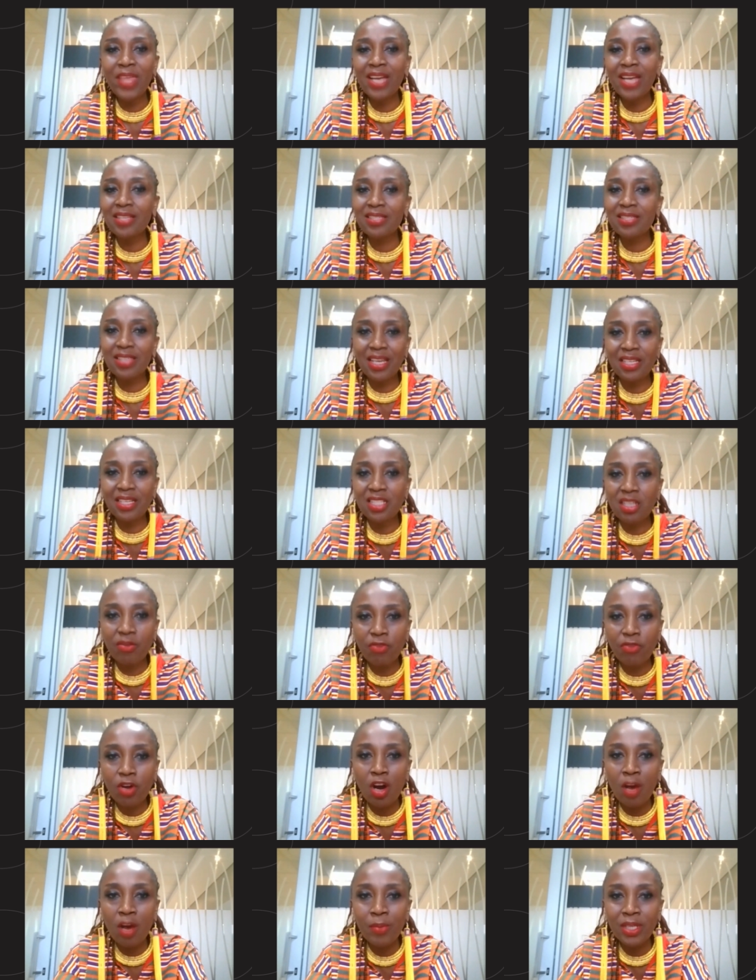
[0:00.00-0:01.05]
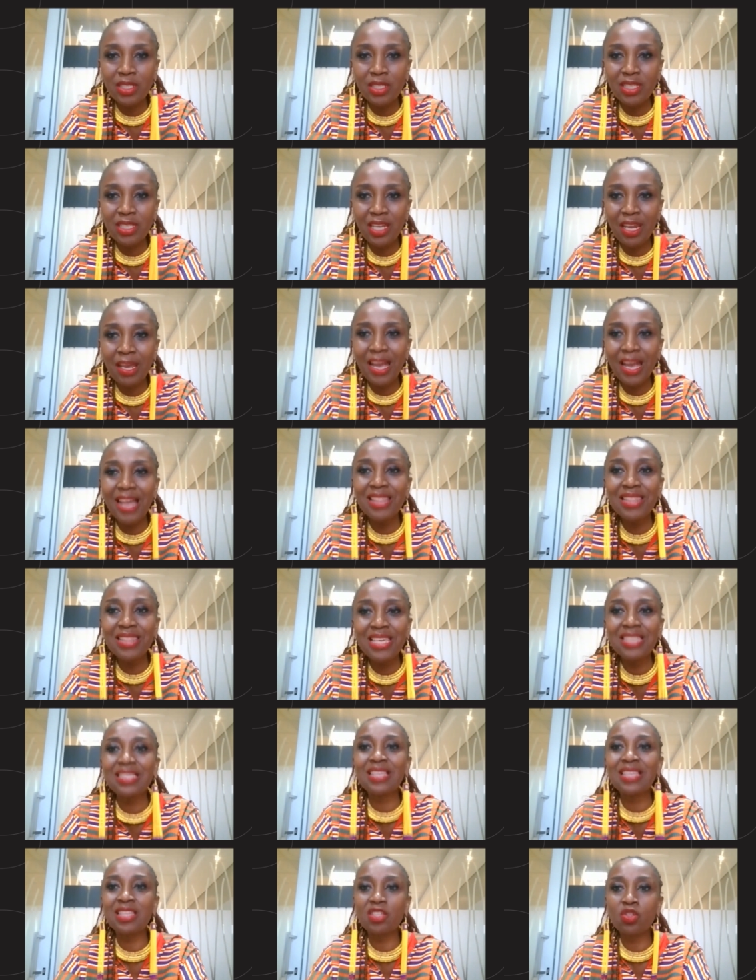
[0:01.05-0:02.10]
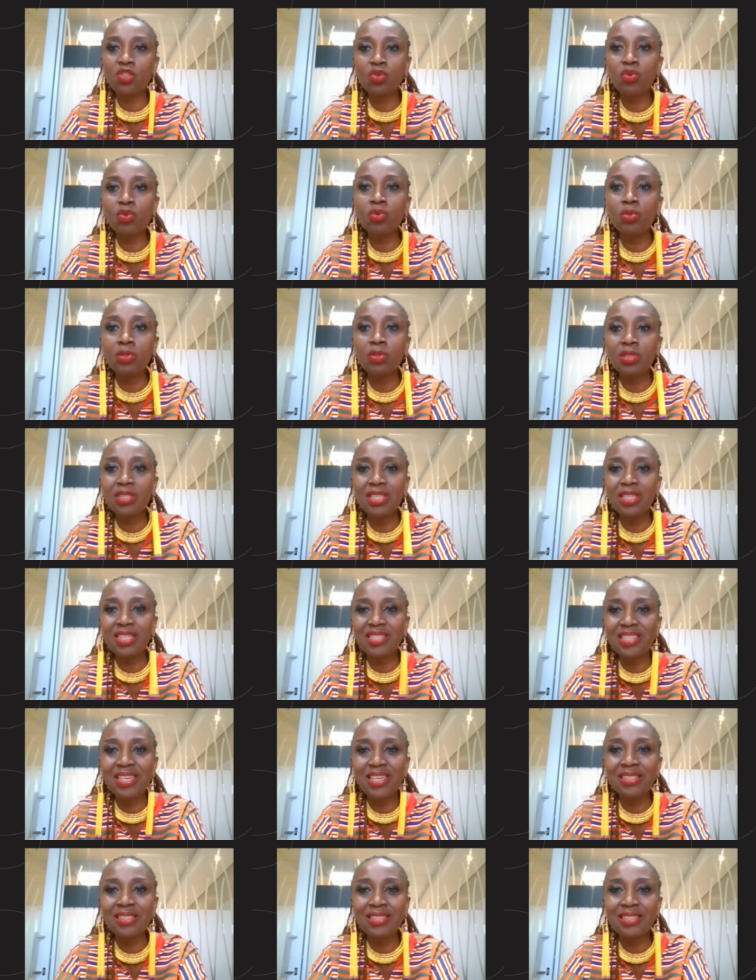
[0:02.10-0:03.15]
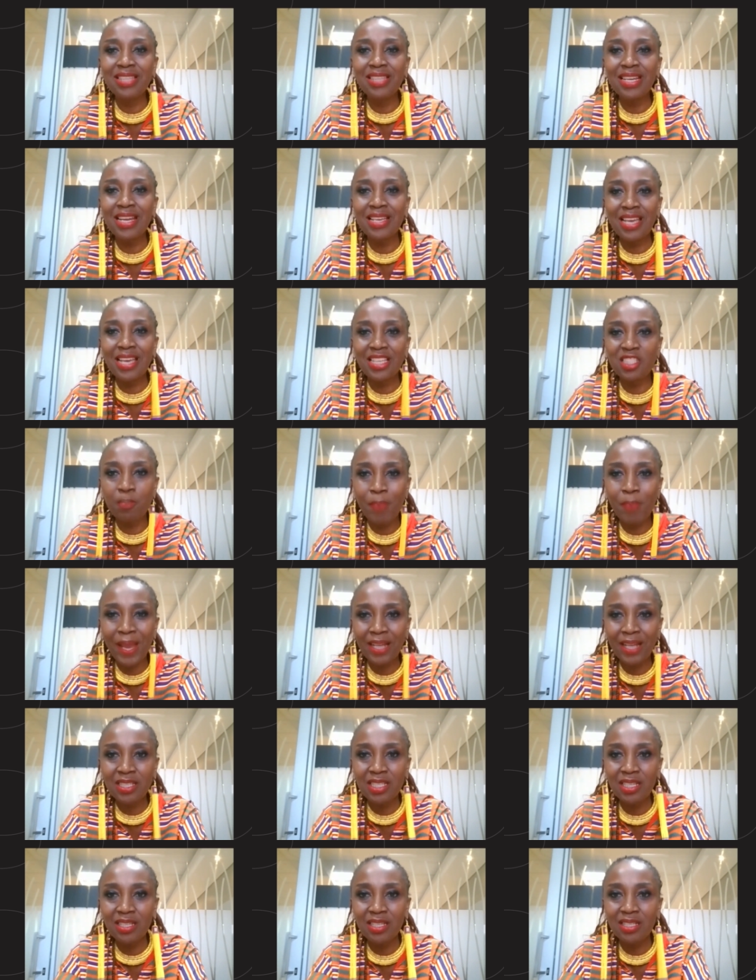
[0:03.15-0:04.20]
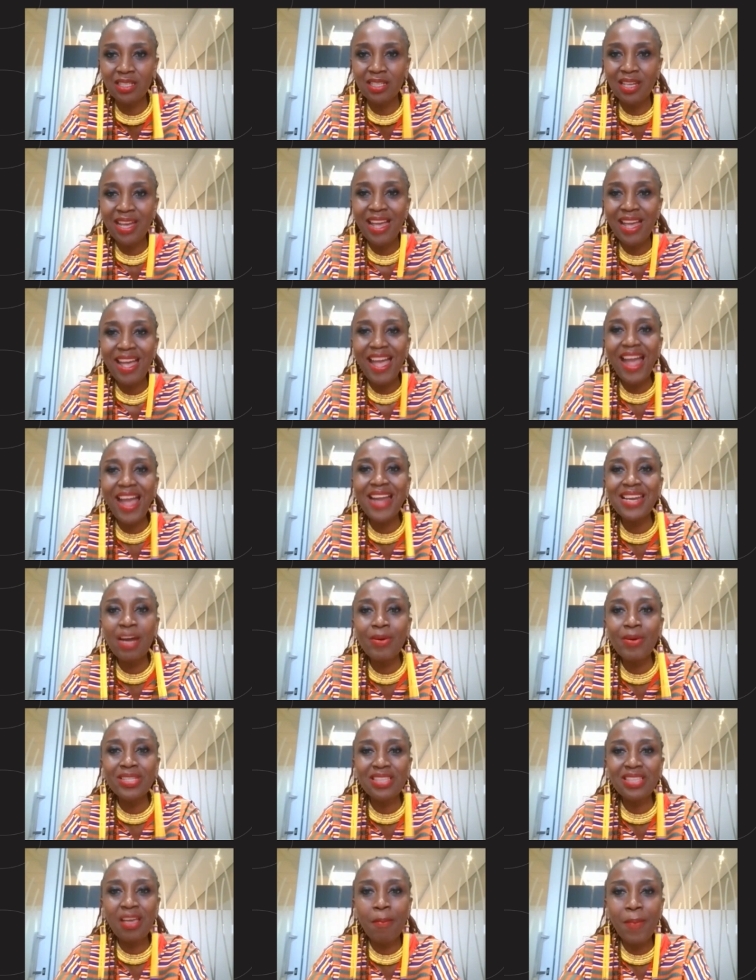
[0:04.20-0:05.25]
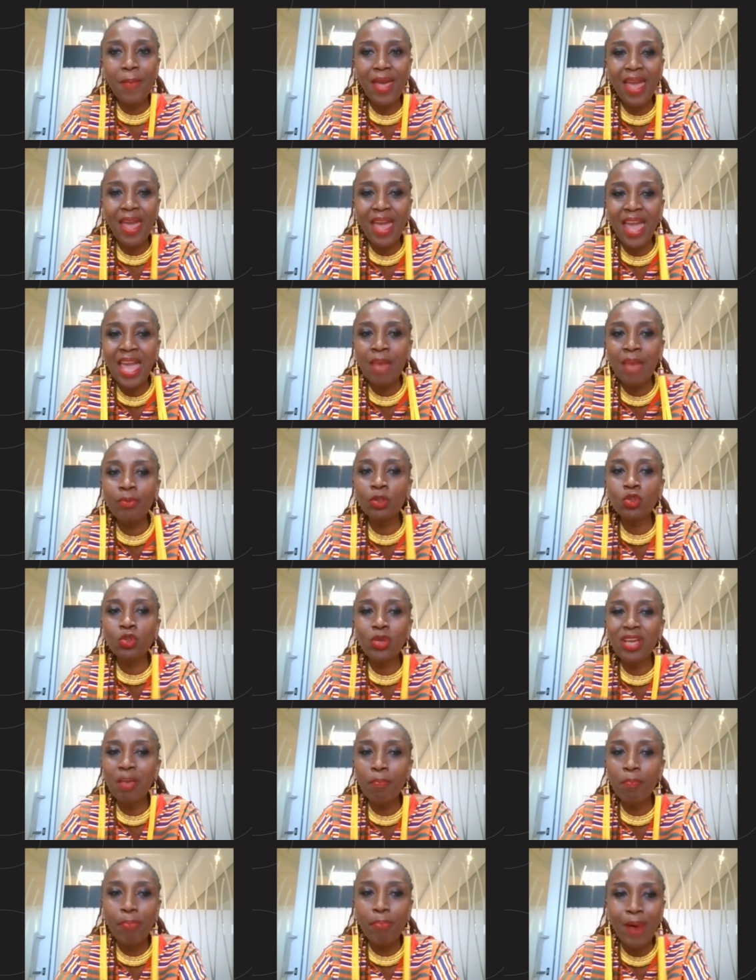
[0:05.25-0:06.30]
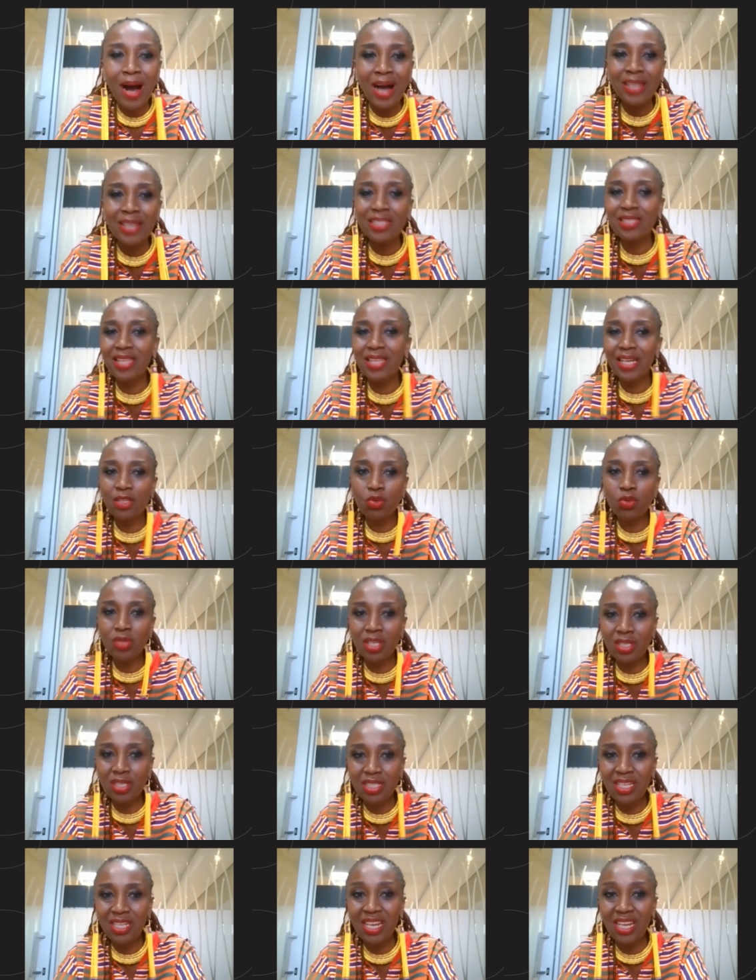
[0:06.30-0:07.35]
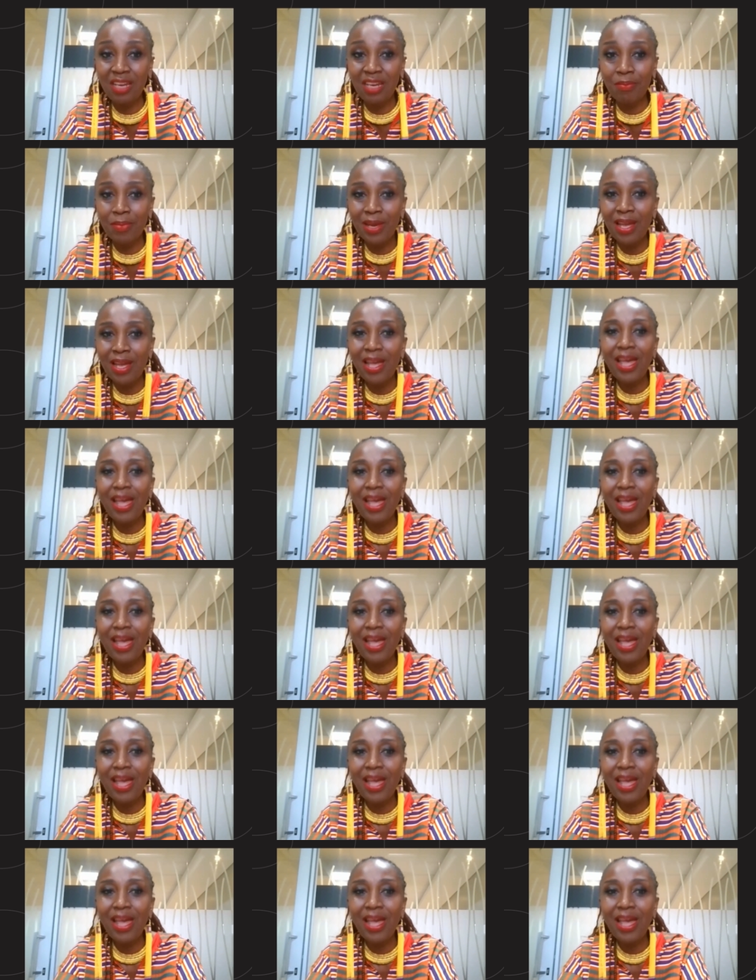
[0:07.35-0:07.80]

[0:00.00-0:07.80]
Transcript: executive committee, and these are the skills that are expected. And I was able to impart that to the team.